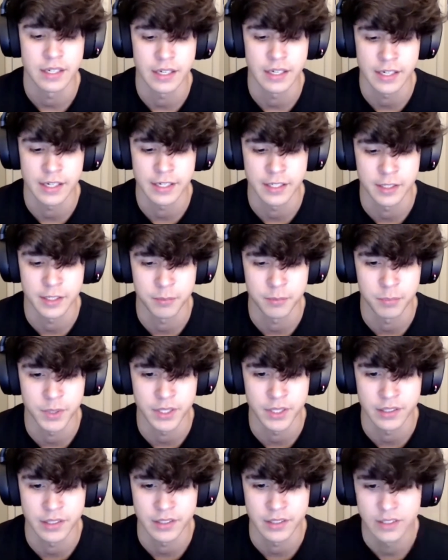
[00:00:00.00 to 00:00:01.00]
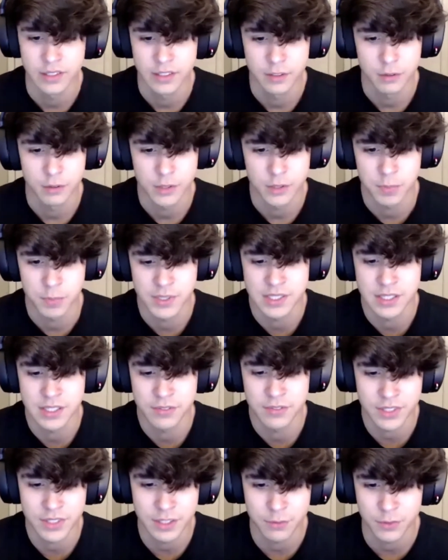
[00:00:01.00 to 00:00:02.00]
But
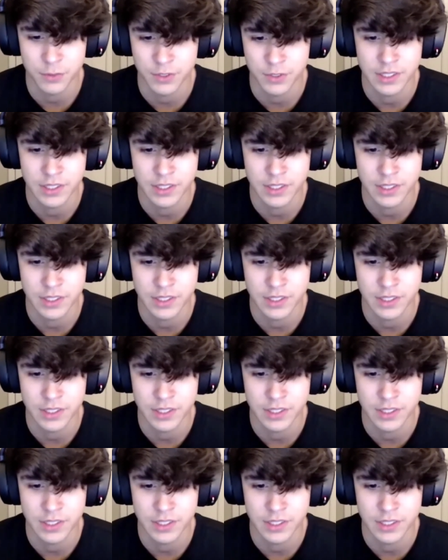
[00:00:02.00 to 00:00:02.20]
specifically for